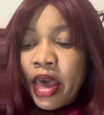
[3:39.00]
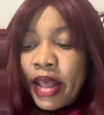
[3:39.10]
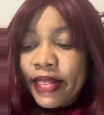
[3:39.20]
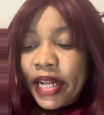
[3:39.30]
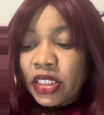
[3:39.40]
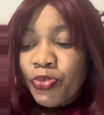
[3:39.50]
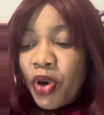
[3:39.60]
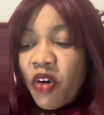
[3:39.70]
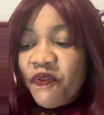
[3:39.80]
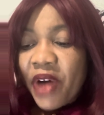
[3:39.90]
That's
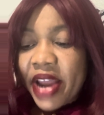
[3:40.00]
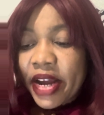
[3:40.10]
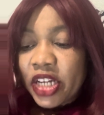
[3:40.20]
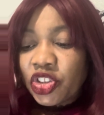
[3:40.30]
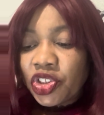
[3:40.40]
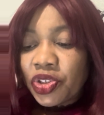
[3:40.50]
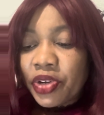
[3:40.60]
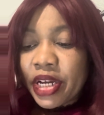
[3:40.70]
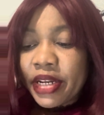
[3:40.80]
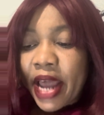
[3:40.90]
both
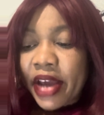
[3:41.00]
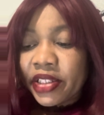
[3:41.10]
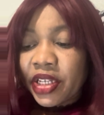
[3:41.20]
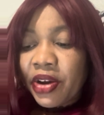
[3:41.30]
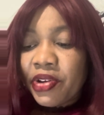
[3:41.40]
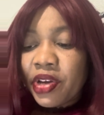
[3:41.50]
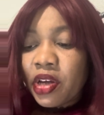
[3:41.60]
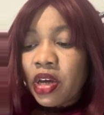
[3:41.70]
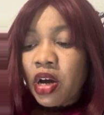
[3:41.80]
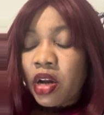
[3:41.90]
financial and
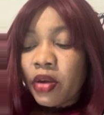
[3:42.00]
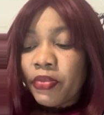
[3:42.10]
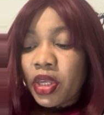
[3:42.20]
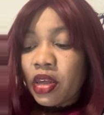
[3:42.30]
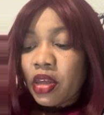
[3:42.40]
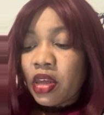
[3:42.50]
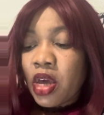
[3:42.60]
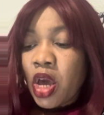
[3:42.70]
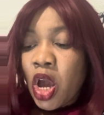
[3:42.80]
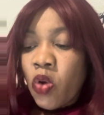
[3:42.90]
dietary economy.
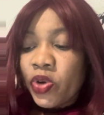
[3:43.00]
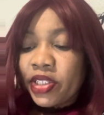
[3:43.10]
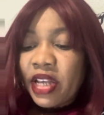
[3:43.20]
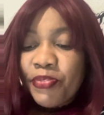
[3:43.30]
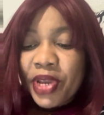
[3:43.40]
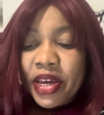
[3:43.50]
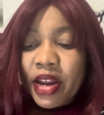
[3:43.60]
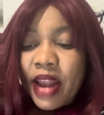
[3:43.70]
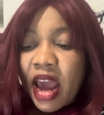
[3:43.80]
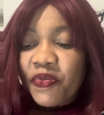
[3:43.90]
We simply
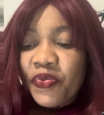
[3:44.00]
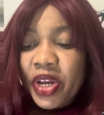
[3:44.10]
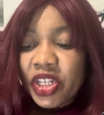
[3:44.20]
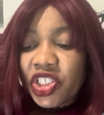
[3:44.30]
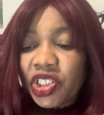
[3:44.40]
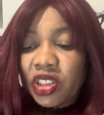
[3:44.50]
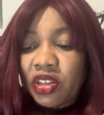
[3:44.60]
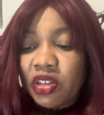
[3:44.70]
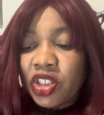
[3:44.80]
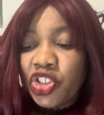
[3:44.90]
cannot finish
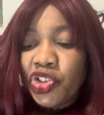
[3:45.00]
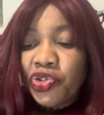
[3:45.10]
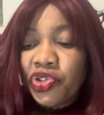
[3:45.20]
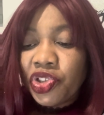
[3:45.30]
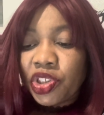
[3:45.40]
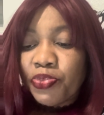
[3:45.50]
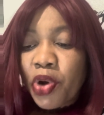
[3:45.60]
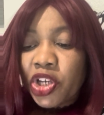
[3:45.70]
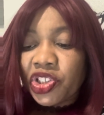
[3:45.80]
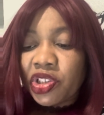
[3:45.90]
the huge
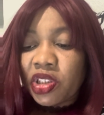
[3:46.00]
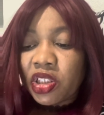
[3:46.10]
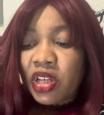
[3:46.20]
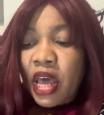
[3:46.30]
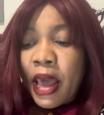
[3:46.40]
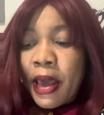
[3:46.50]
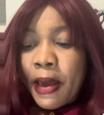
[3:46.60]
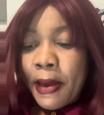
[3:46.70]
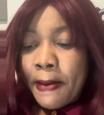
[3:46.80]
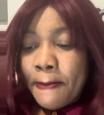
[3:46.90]
portions
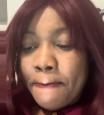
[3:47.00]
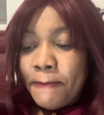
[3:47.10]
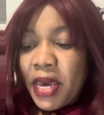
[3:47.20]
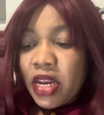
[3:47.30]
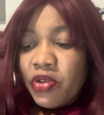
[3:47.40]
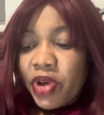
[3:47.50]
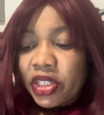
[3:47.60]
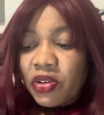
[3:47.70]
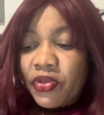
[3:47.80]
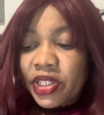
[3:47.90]
many
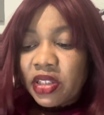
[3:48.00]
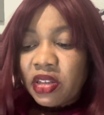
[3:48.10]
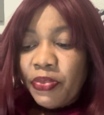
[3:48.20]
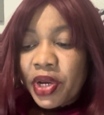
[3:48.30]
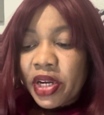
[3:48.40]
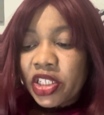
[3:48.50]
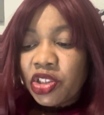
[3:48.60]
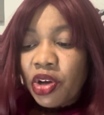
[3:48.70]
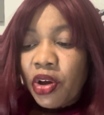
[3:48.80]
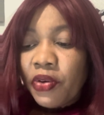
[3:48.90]
restaurants typically
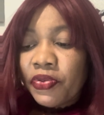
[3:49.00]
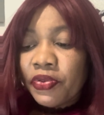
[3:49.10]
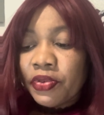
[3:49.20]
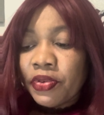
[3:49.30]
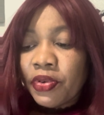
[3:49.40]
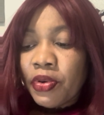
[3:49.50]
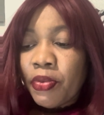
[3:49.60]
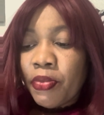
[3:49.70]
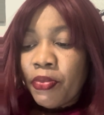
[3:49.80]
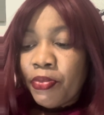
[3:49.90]
serve.
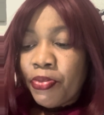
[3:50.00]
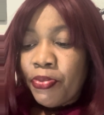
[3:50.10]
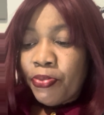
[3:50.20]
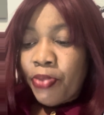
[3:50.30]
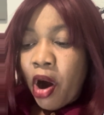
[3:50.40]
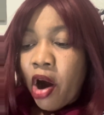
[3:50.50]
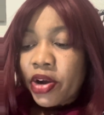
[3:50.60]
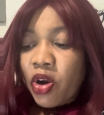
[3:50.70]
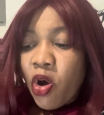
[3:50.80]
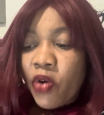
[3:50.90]

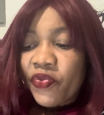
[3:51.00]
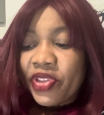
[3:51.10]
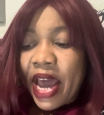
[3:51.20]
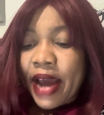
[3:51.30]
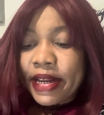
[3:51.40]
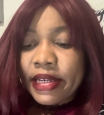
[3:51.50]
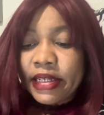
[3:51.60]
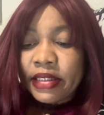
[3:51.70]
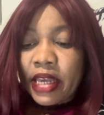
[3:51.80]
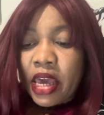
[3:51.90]
Part of that
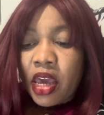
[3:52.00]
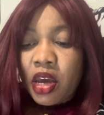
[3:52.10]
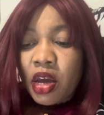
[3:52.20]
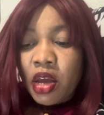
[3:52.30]
is a